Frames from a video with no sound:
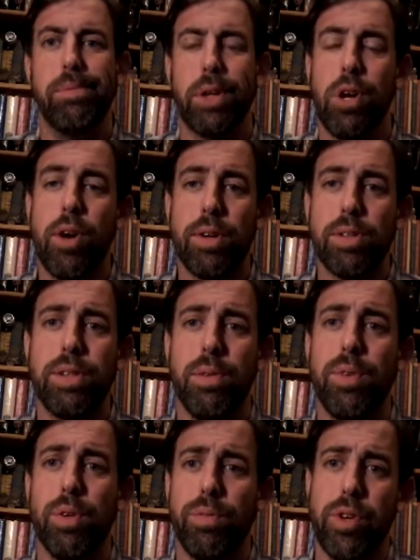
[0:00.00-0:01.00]
Regardless
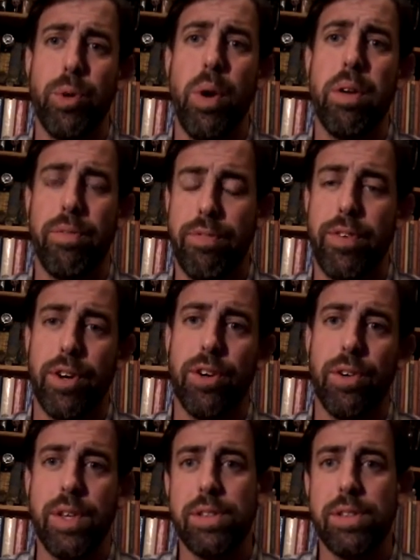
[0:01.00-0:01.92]
of your view on fur,